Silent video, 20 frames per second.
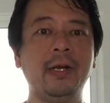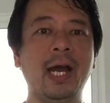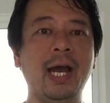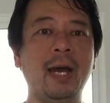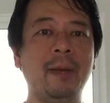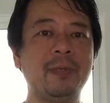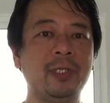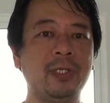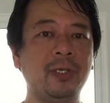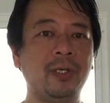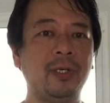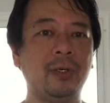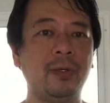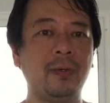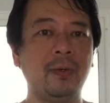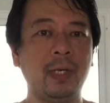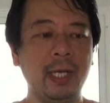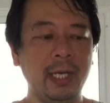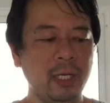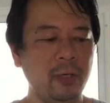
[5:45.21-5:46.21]

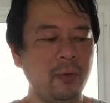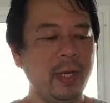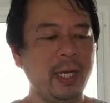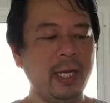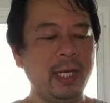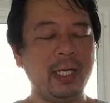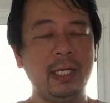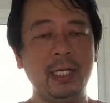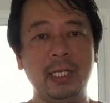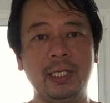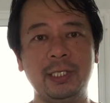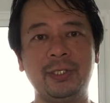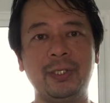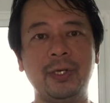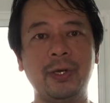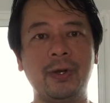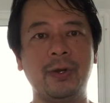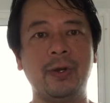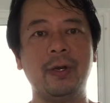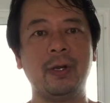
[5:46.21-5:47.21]
optional uh, ingredient is
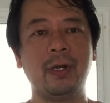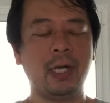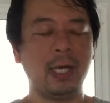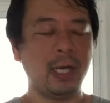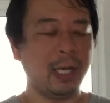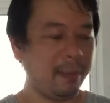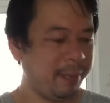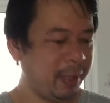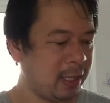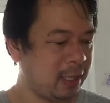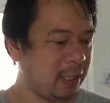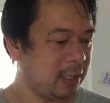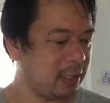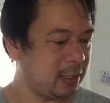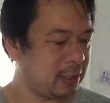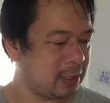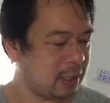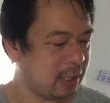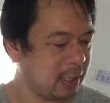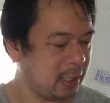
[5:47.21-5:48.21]
sugar uh,
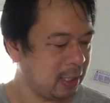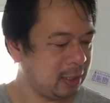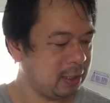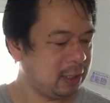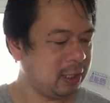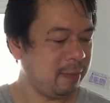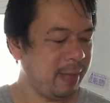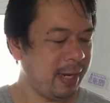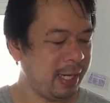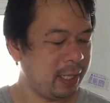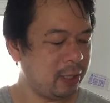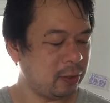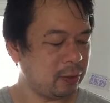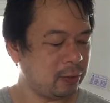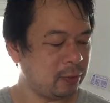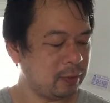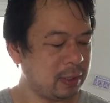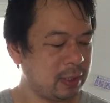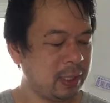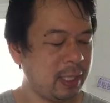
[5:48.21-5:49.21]
because
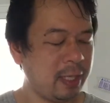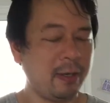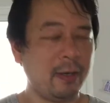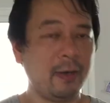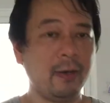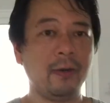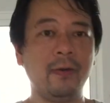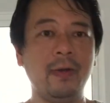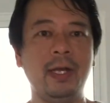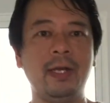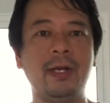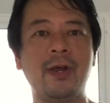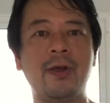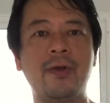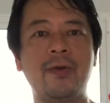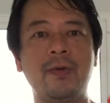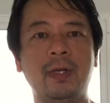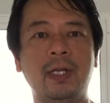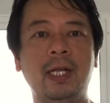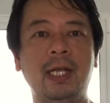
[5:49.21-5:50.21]
tomatoes, they're
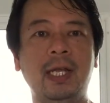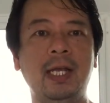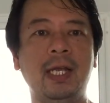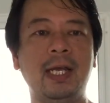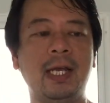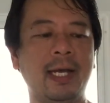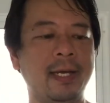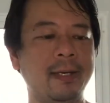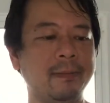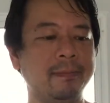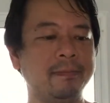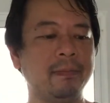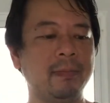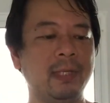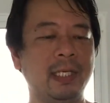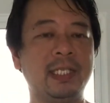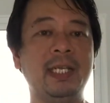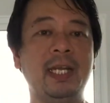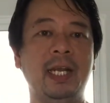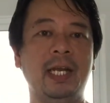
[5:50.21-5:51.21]
inherently um,
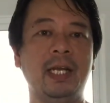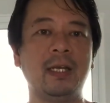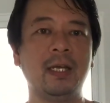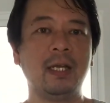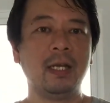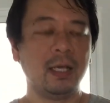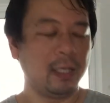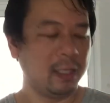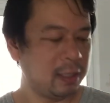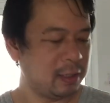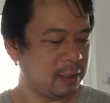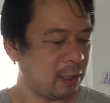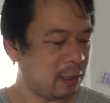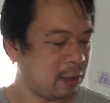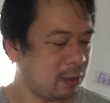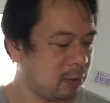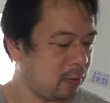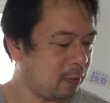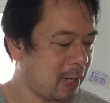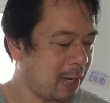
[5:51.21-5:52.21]
acidic.
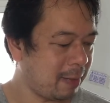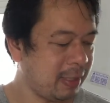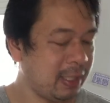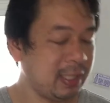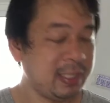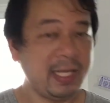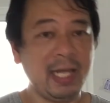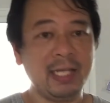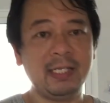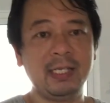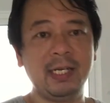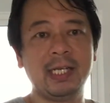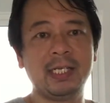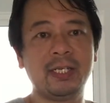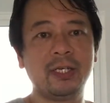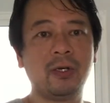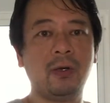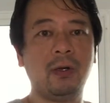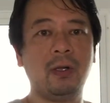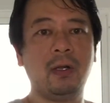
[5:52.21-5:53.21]
So I'm gonna taste it as
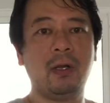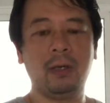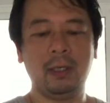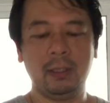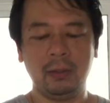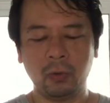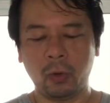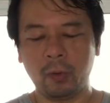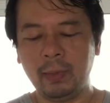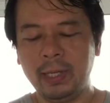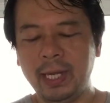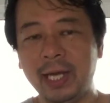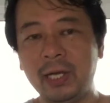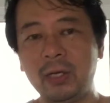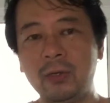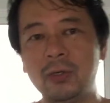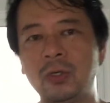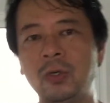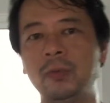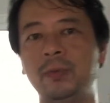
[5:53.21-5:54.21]
I go along. Normally I
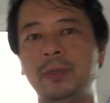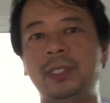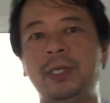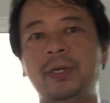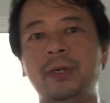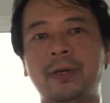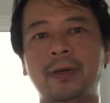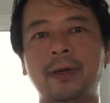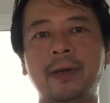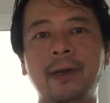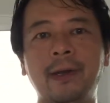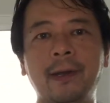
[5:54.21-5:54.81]
don't cook with sugar,